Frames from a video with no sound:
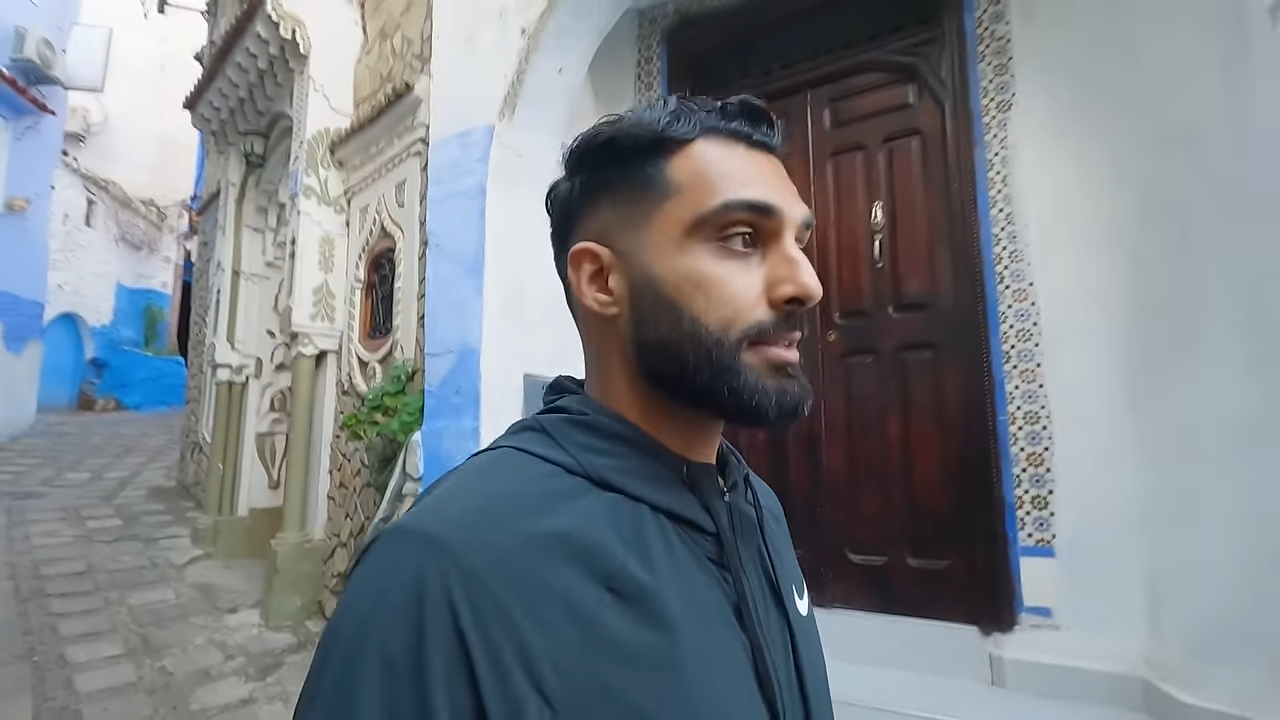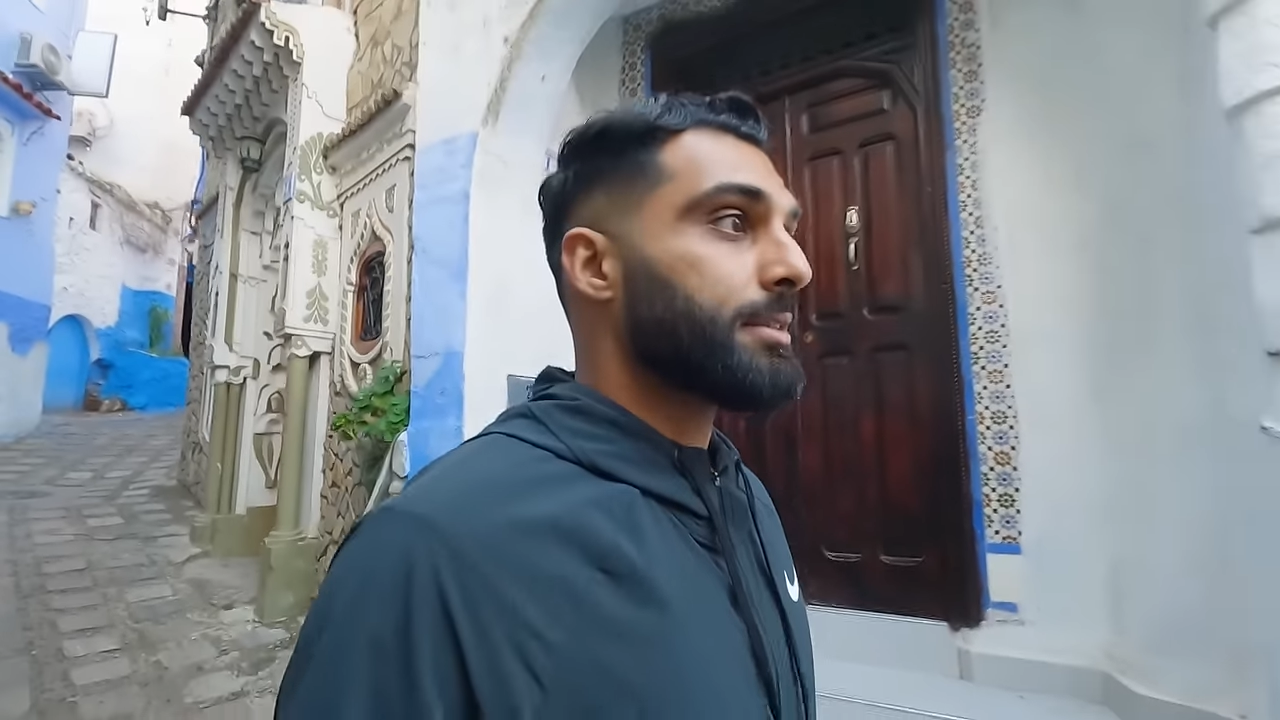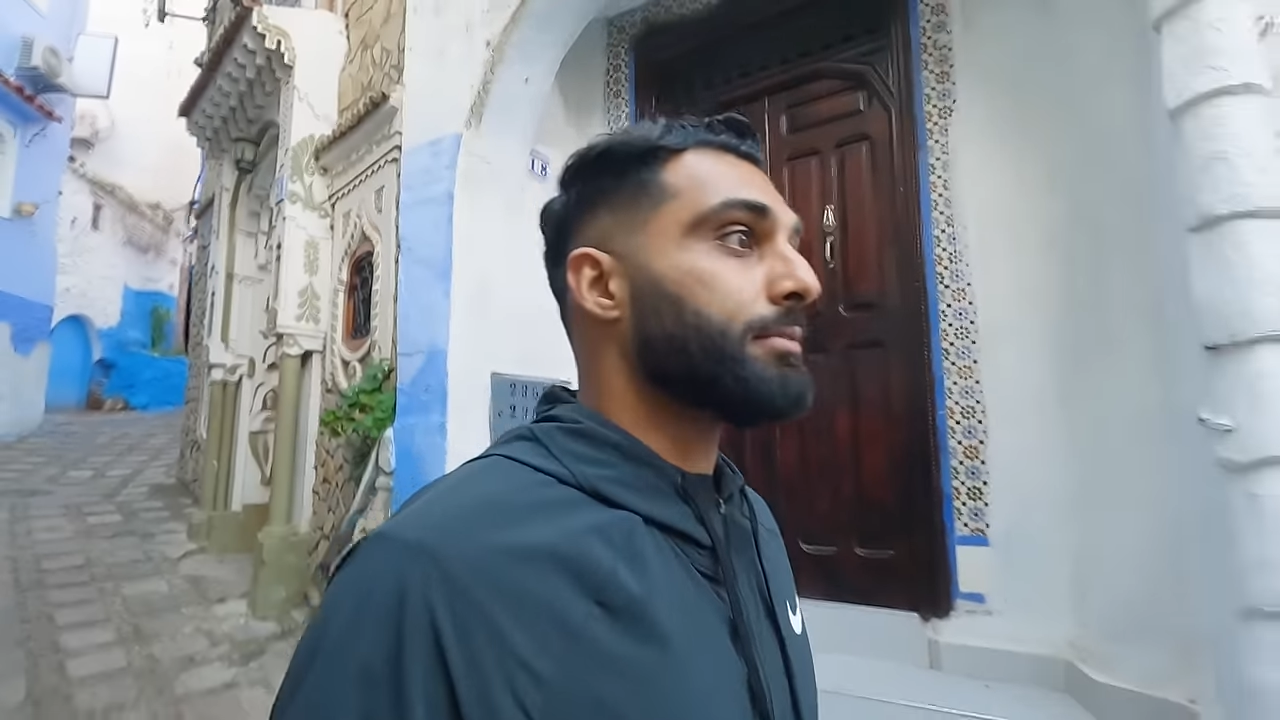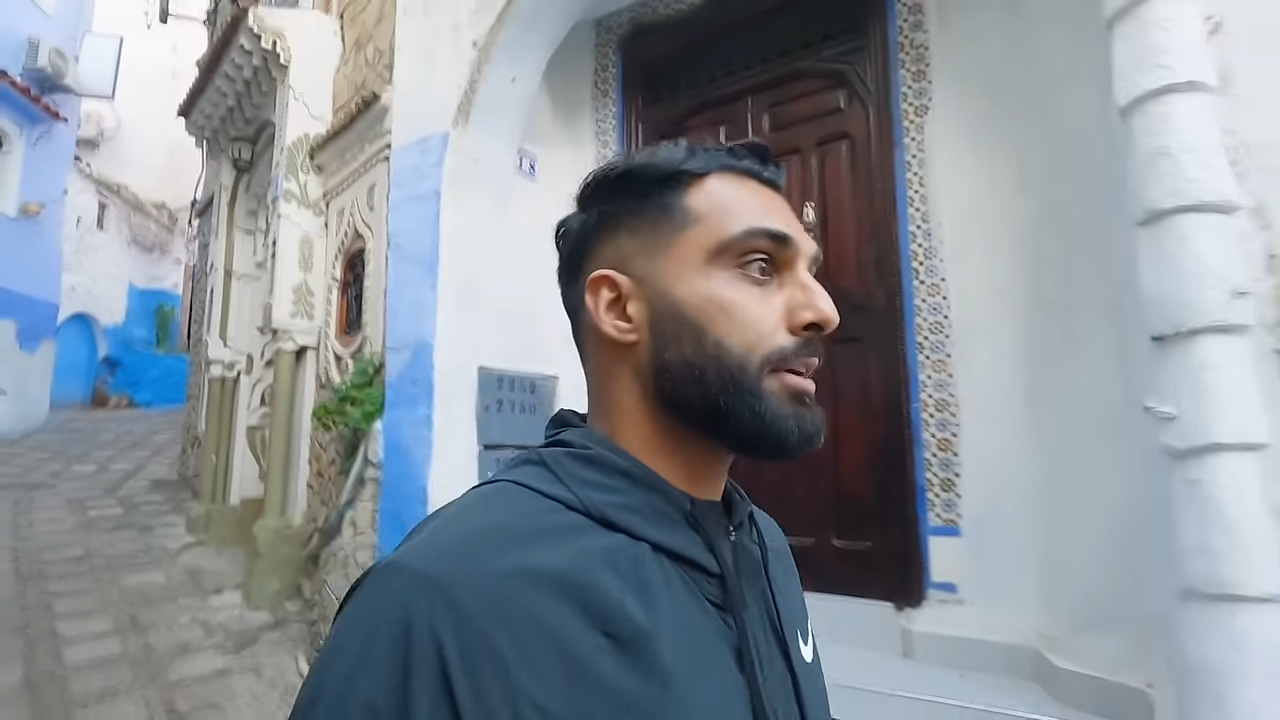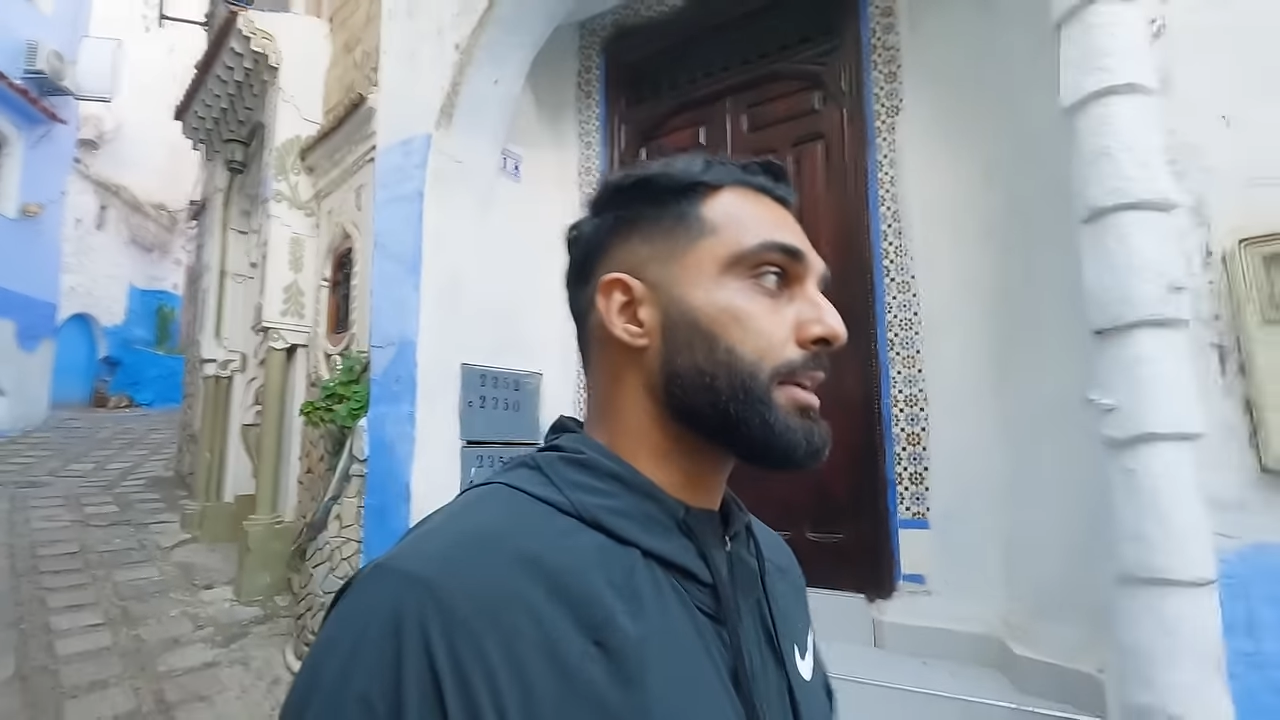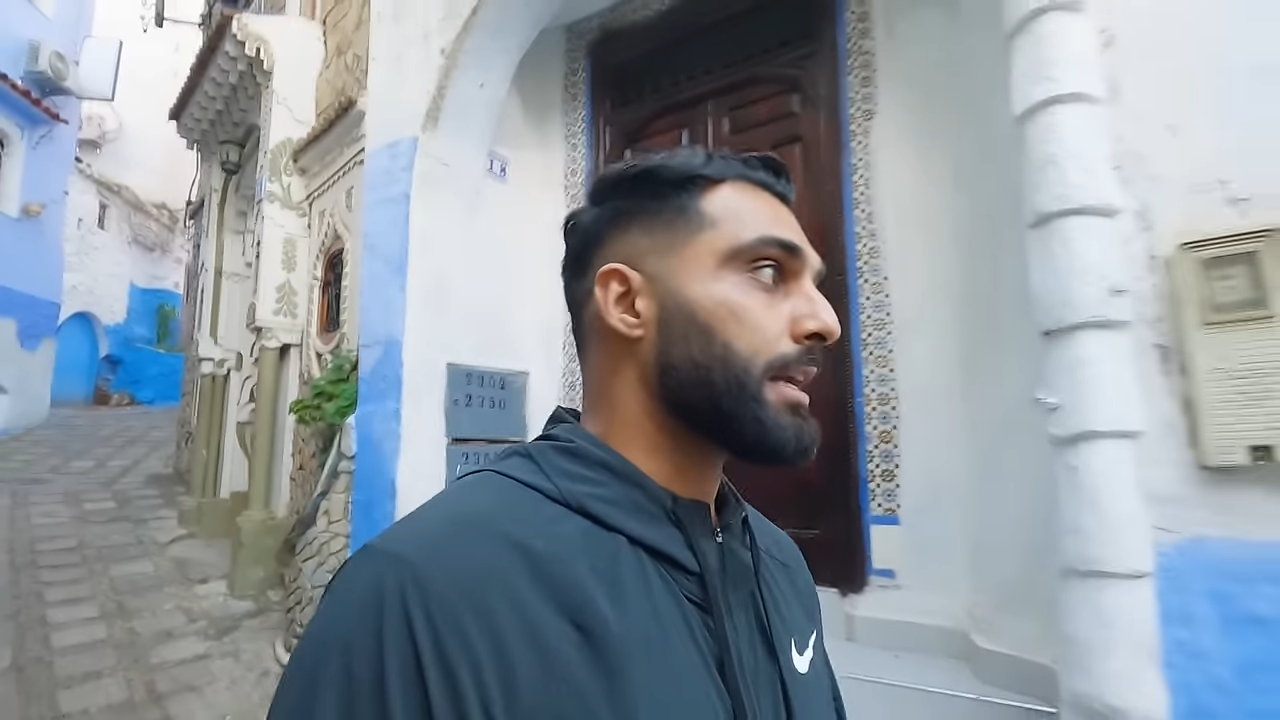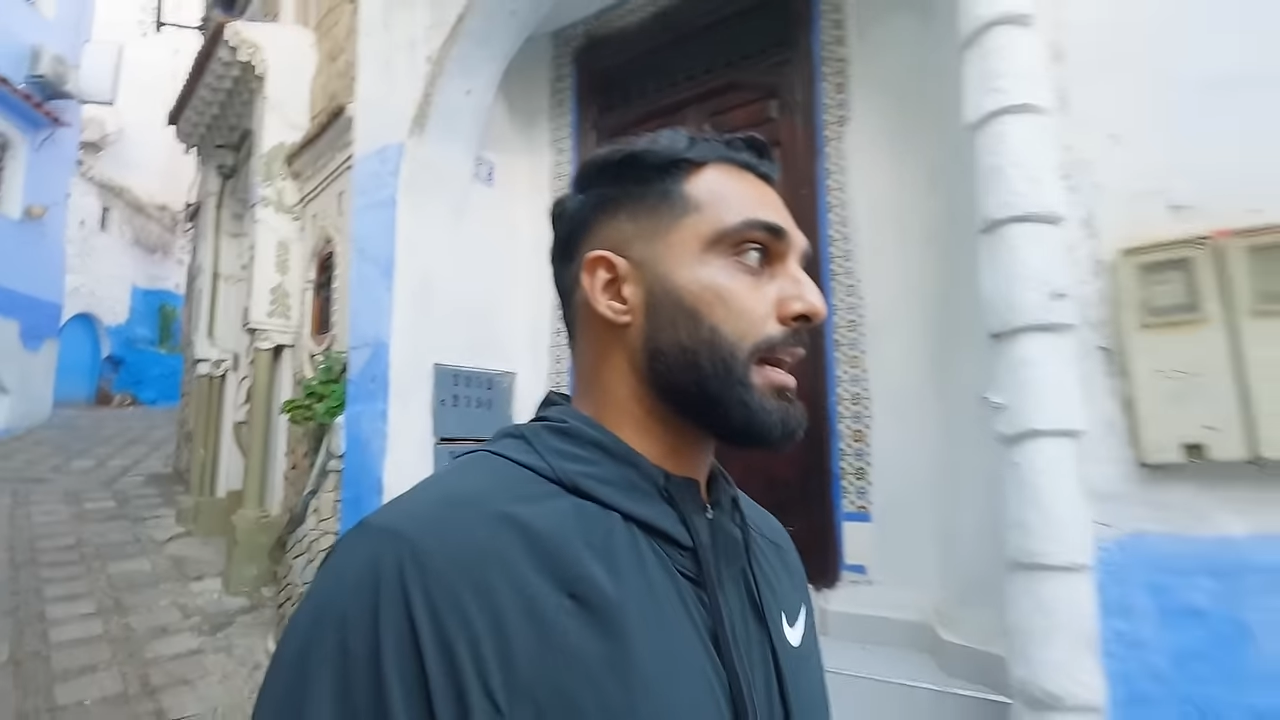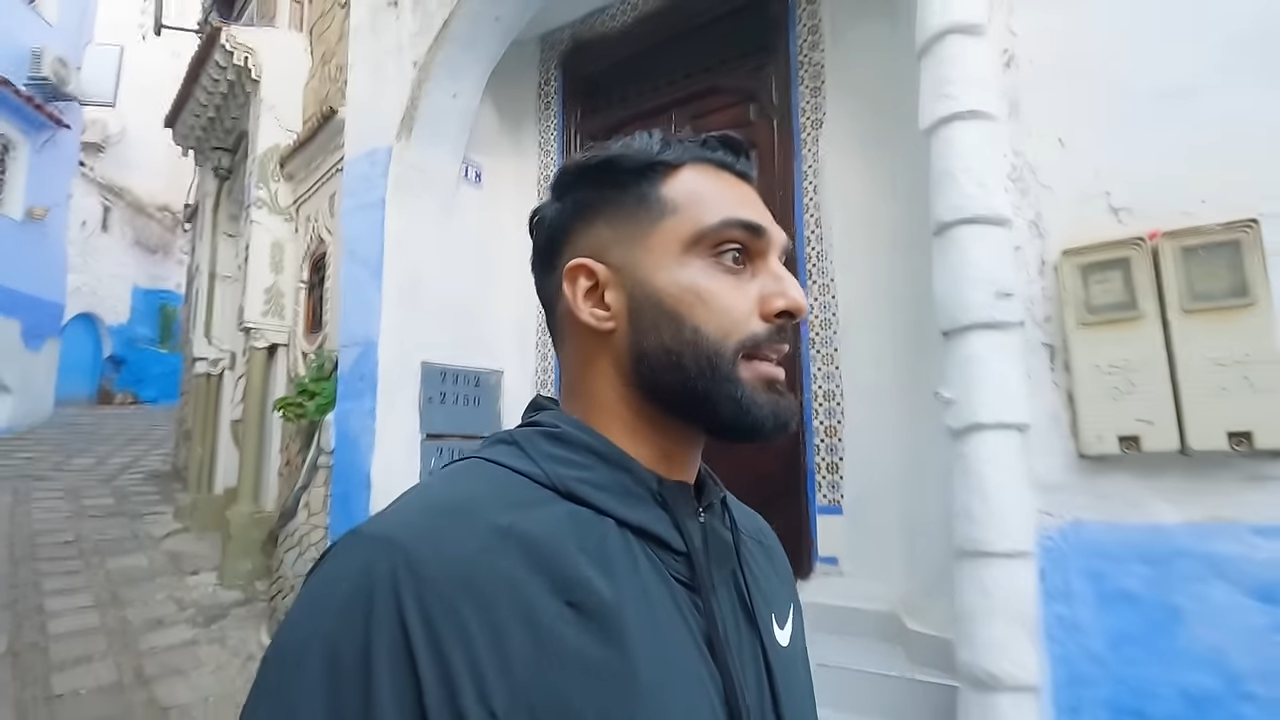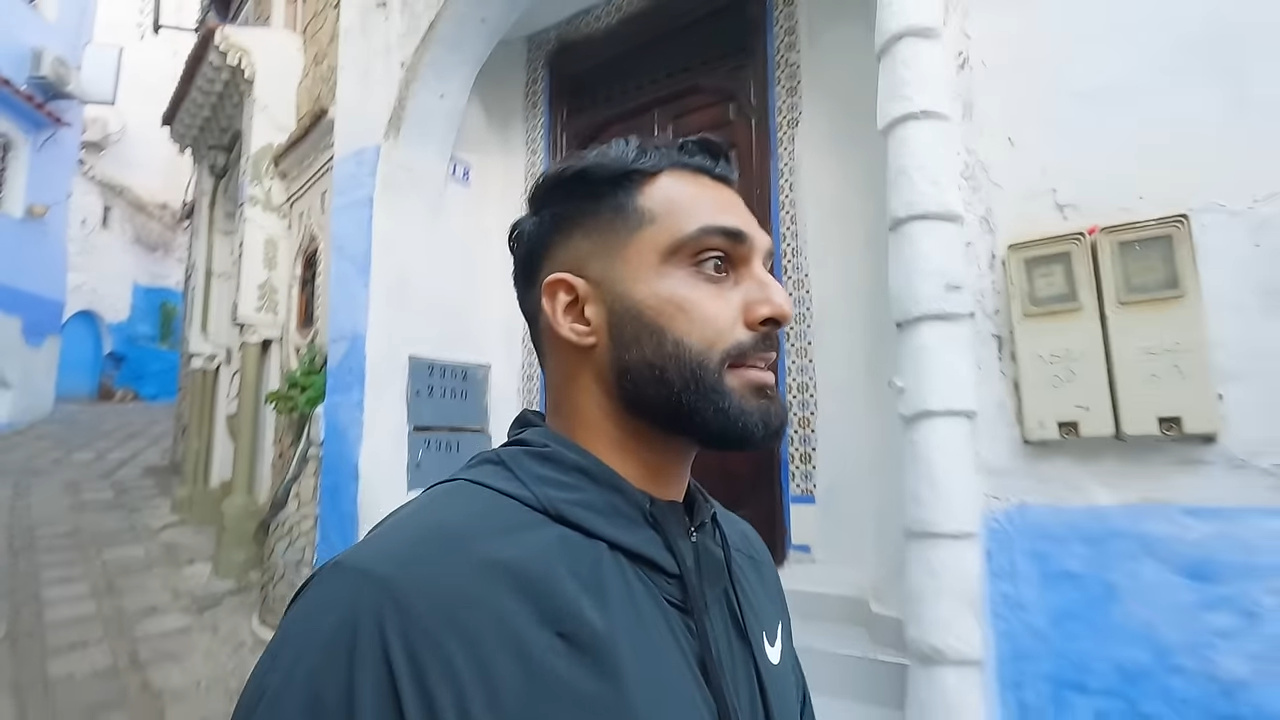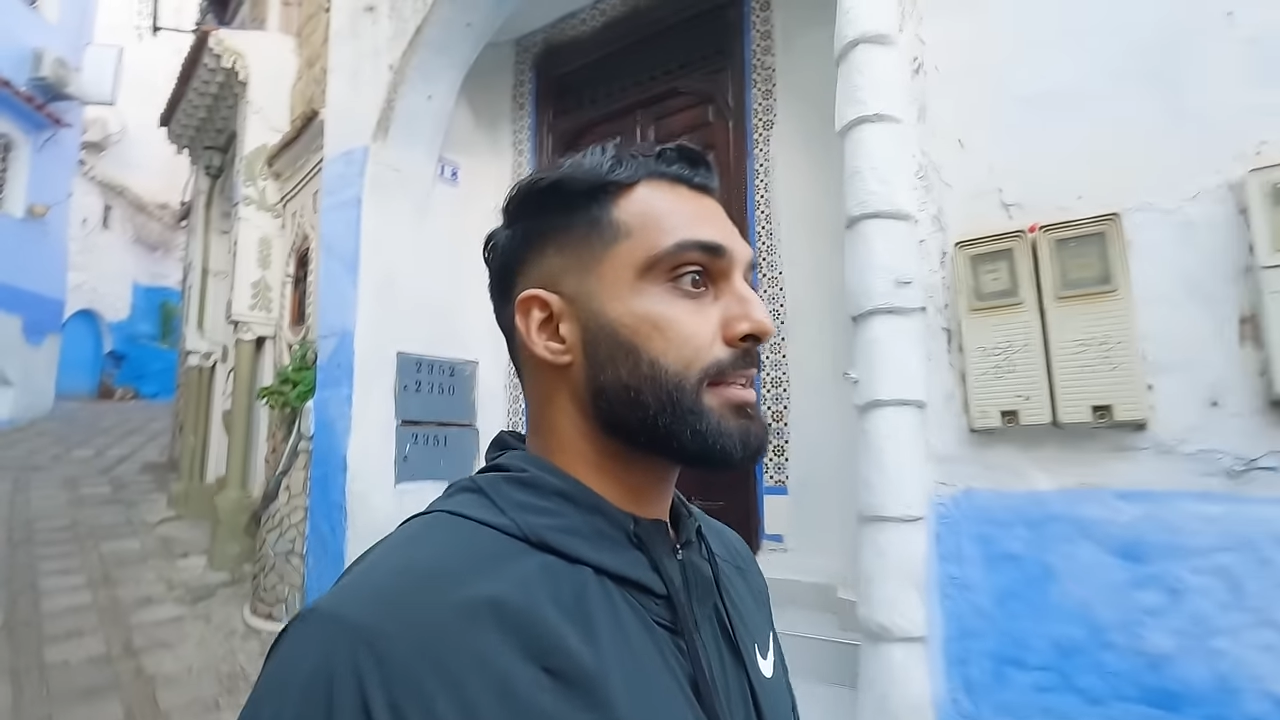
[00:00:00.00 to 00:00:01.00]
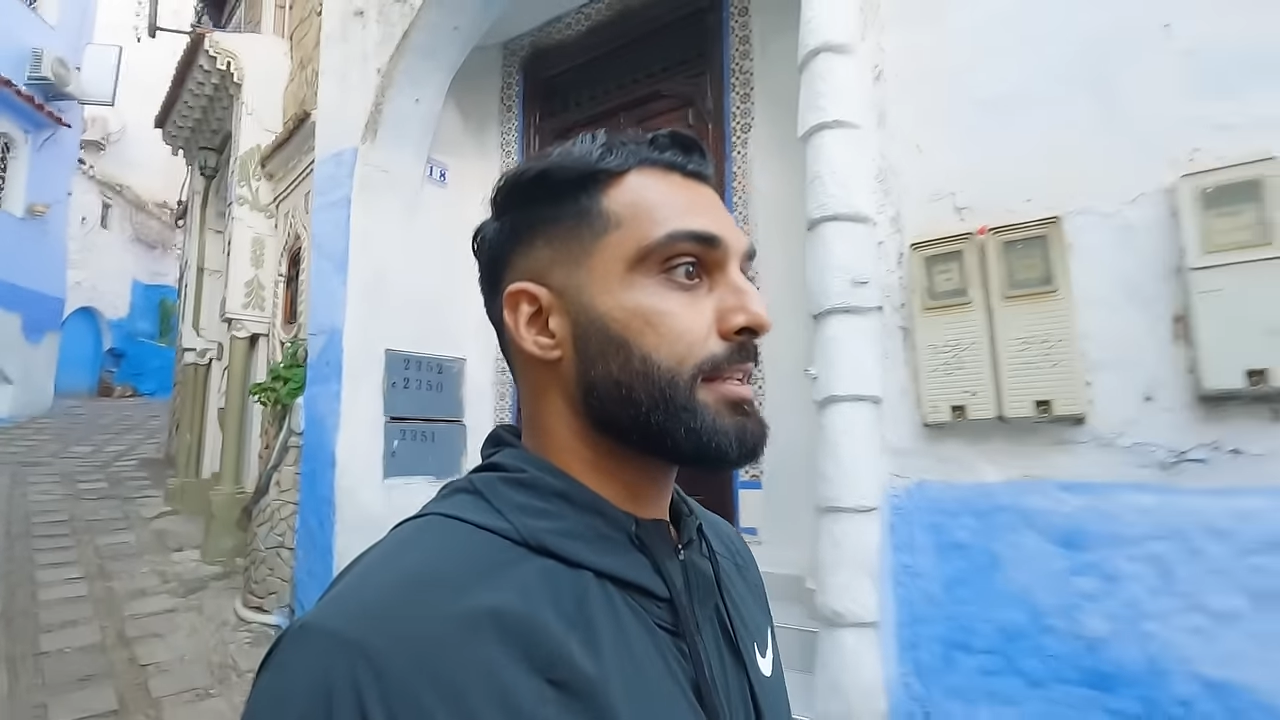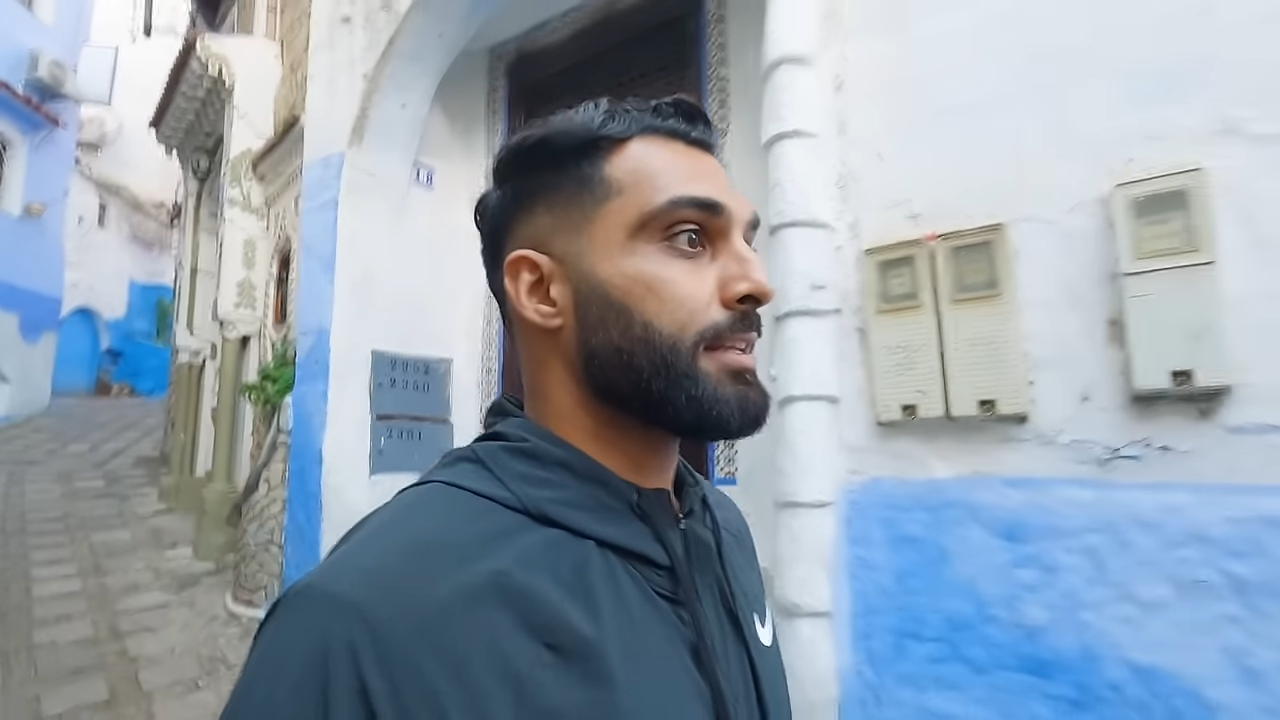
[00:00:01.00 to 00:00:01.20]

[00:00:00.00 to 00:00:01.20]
They're very kind,